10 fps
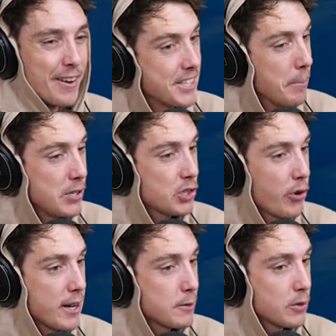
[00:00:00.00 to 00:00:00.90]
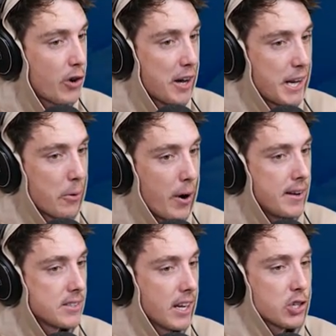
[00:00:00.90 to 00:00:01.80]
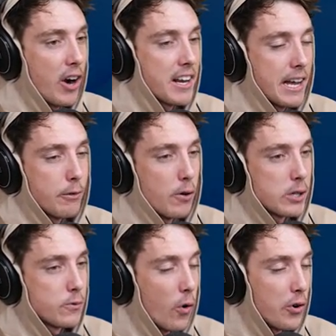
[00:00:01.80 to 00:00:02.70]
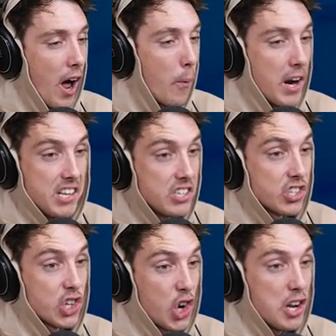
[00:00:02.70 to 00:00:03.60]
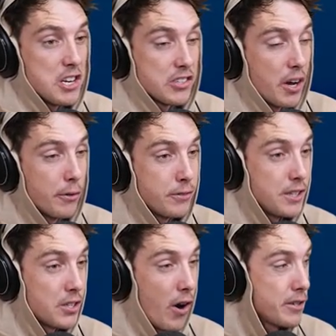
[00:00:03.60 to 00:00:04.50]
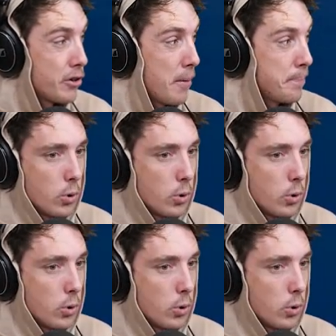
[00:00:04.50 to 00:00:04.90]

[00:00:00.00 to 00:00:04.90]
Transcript: It's going to be stressful trying to get a win. It's like trying to get your first Fortnite win and you're just shitting yourself the entire time.